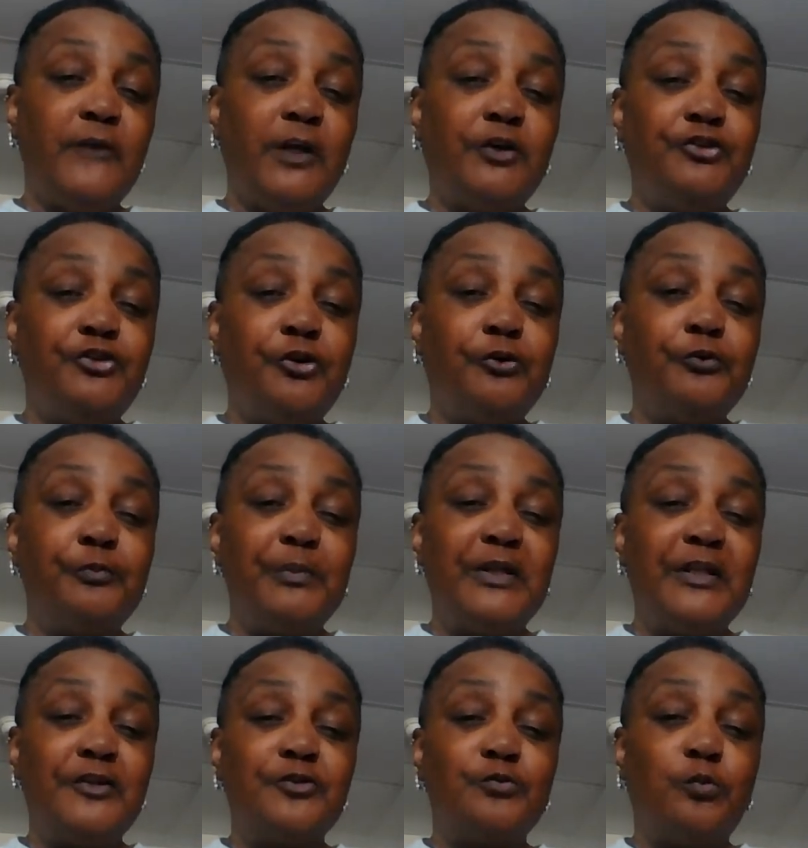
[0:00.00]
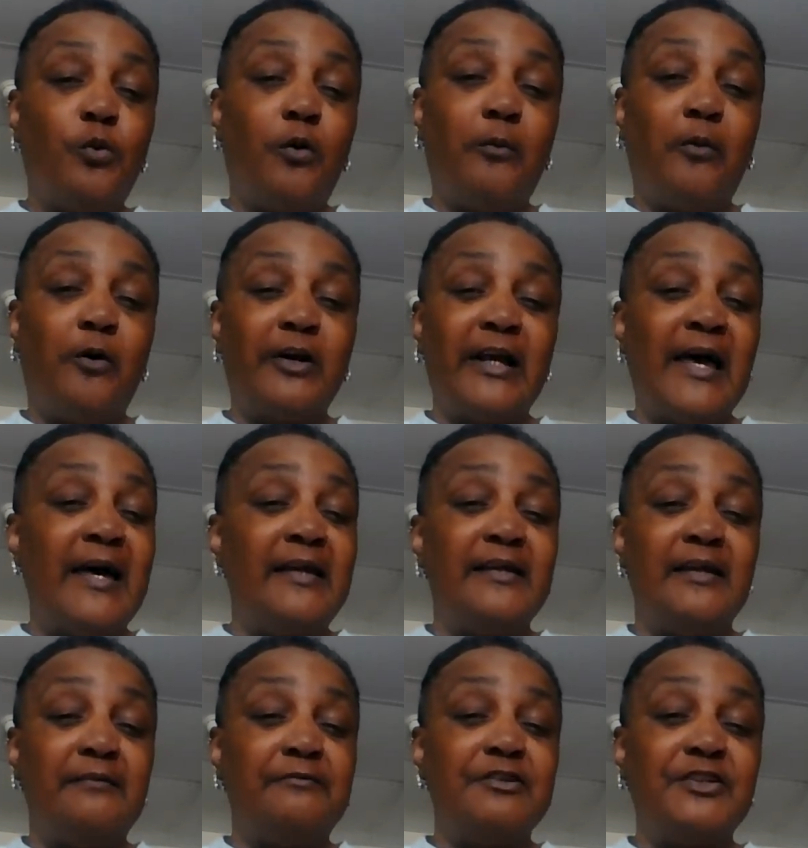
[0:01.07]
showed me this Walmart. I had
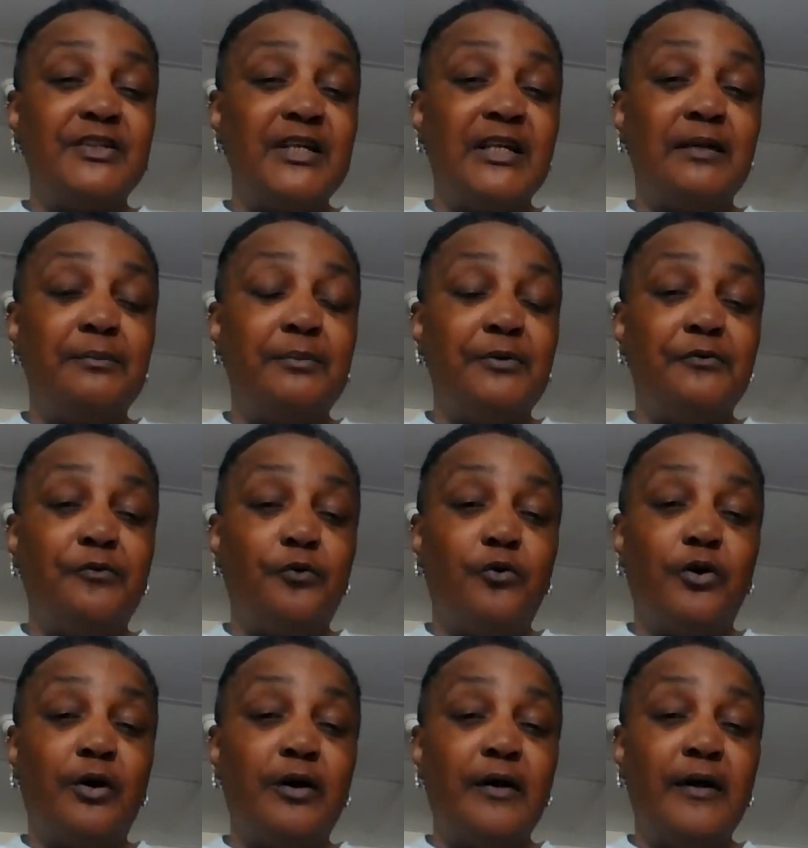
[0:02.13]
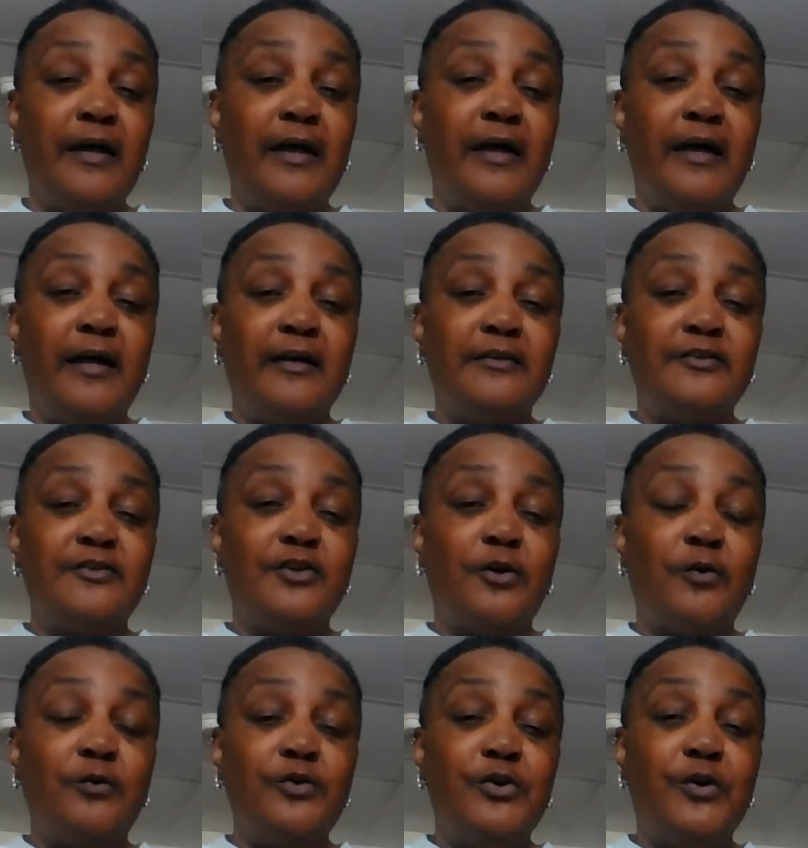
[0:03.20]
never seen it before.
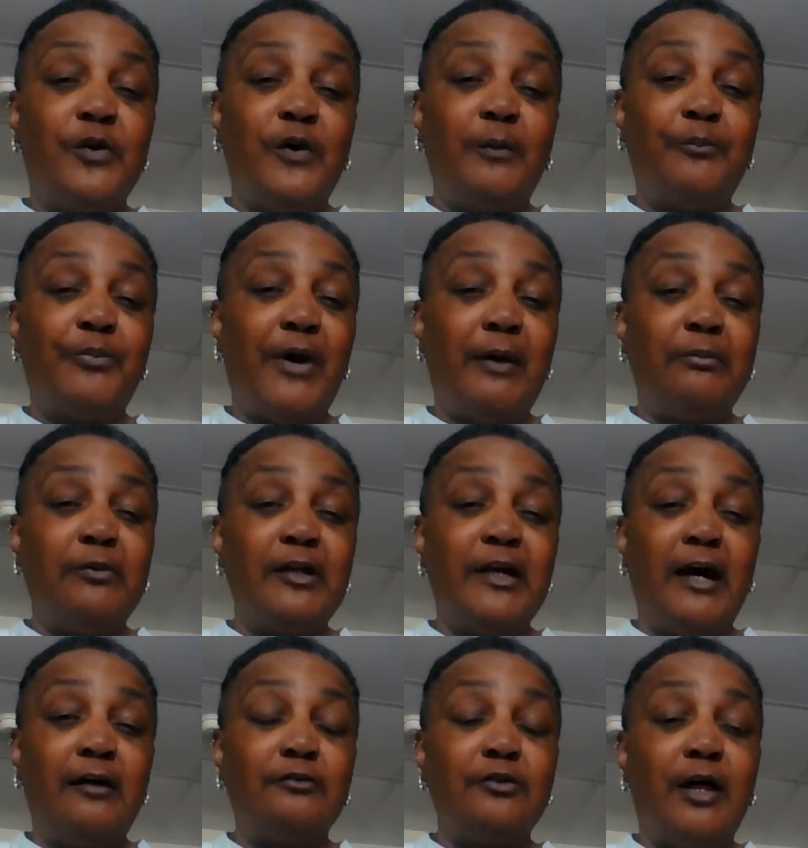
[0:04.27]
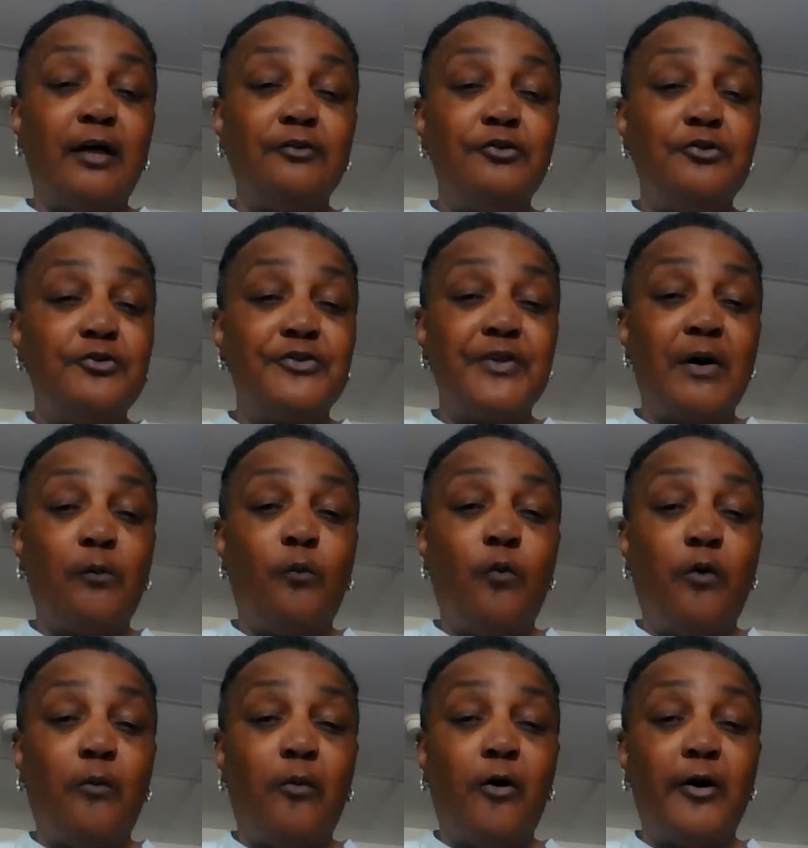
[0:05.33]
So, probably I'll use that
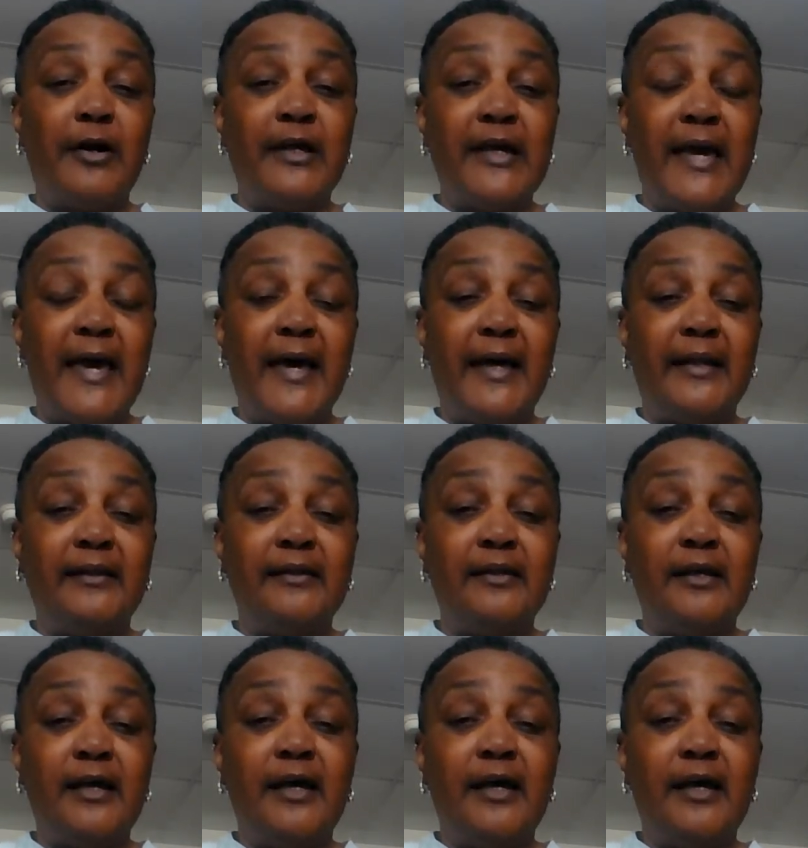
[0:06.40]
Walmart again.